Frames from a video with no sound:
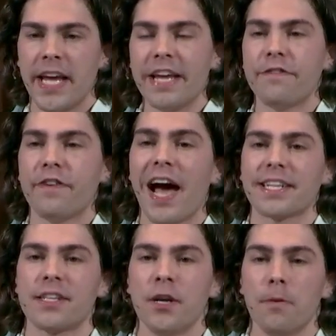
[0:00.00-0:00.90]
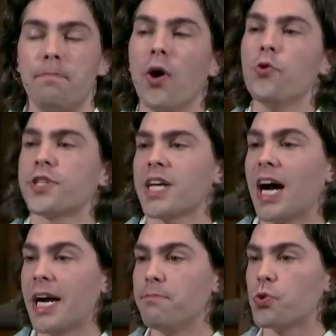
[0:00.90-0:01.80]
In fact, both
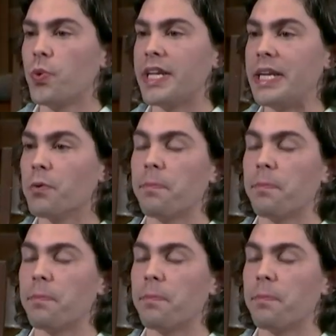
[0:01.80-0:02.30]
times when he